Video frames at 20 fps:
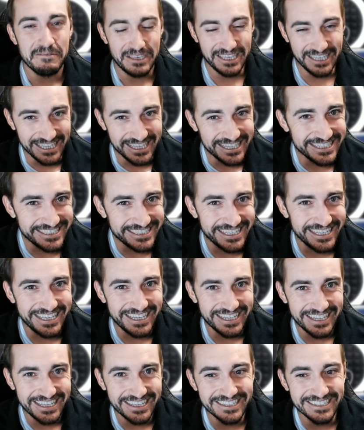easy
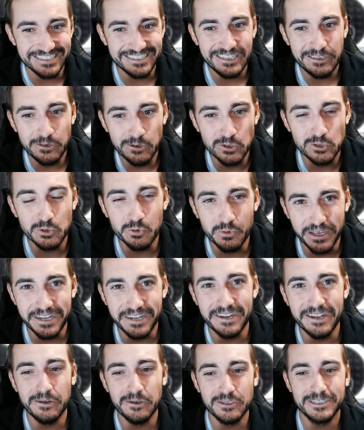it is to use
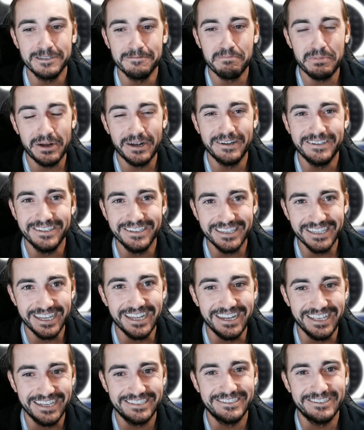Windows compared to Linux.